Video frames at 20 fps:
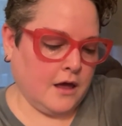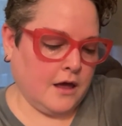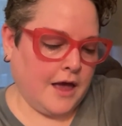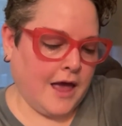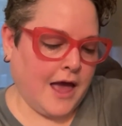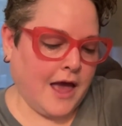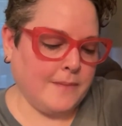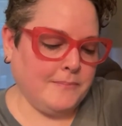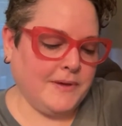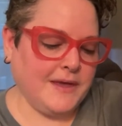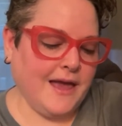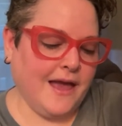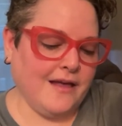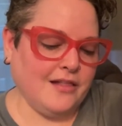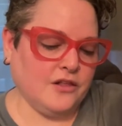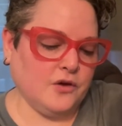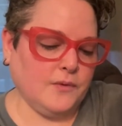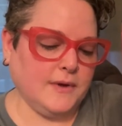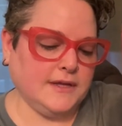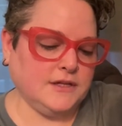Happy
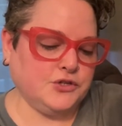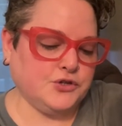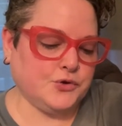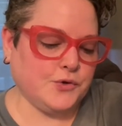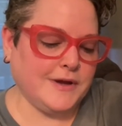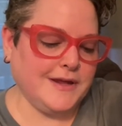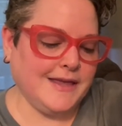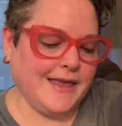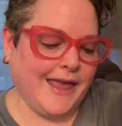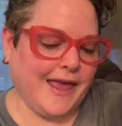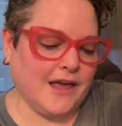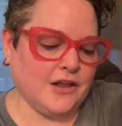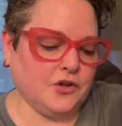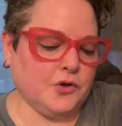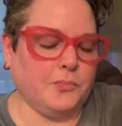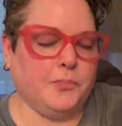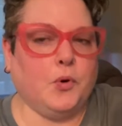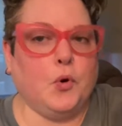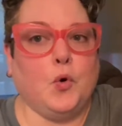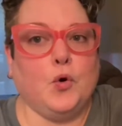Halloween treat
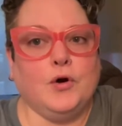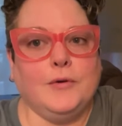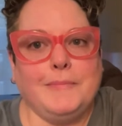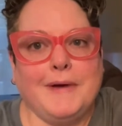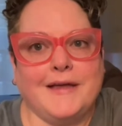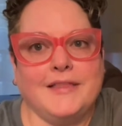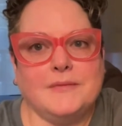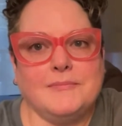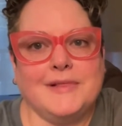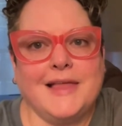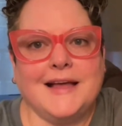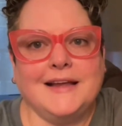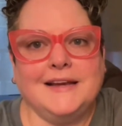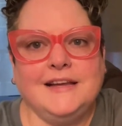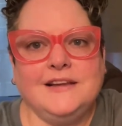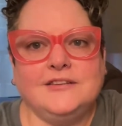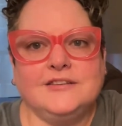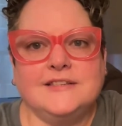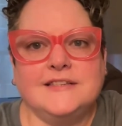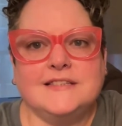candle poured by the Black
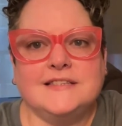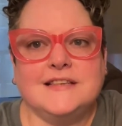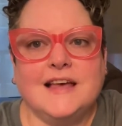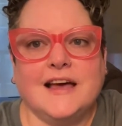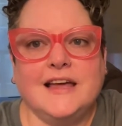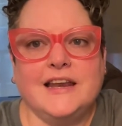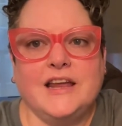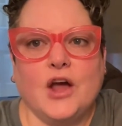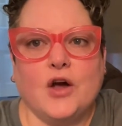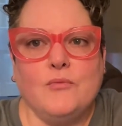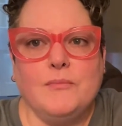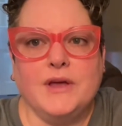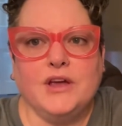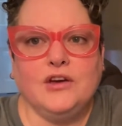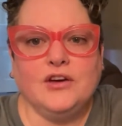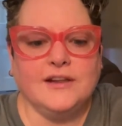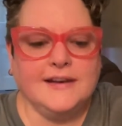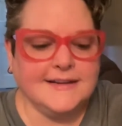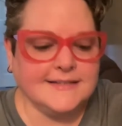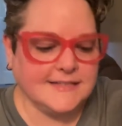Needle Society. Oh my
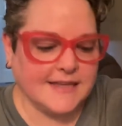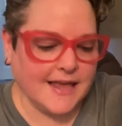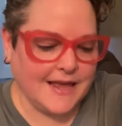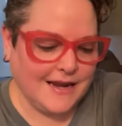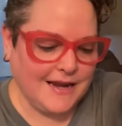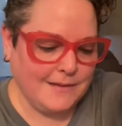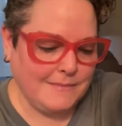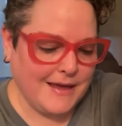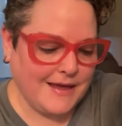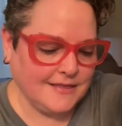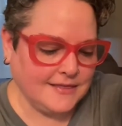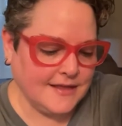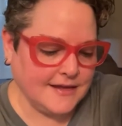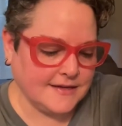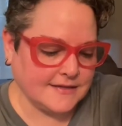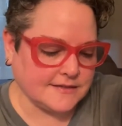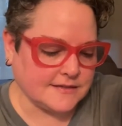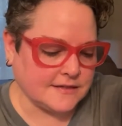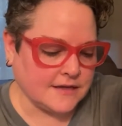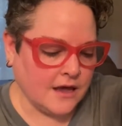goodness, Katie made
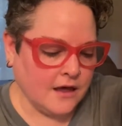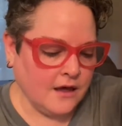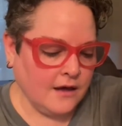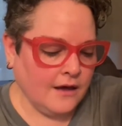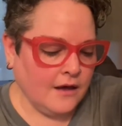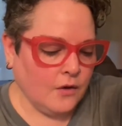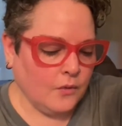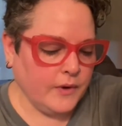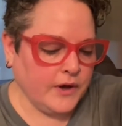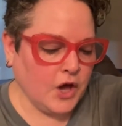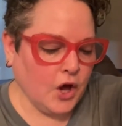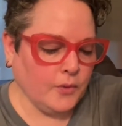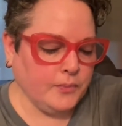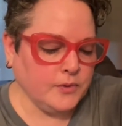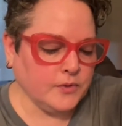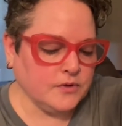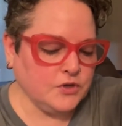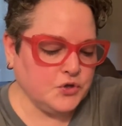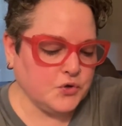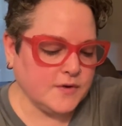these. We hope
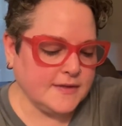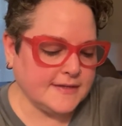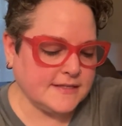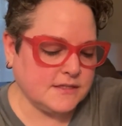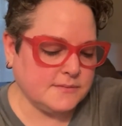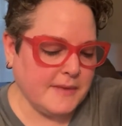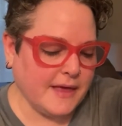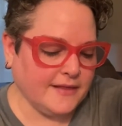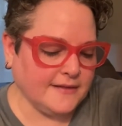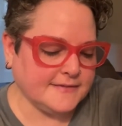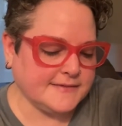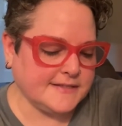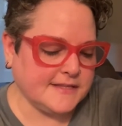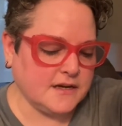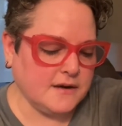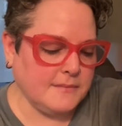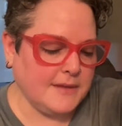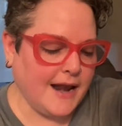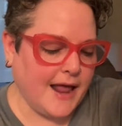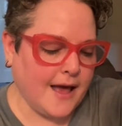you enjoy the smell of
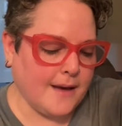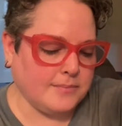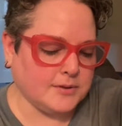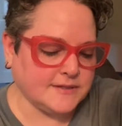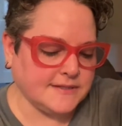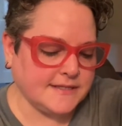cinnamon apples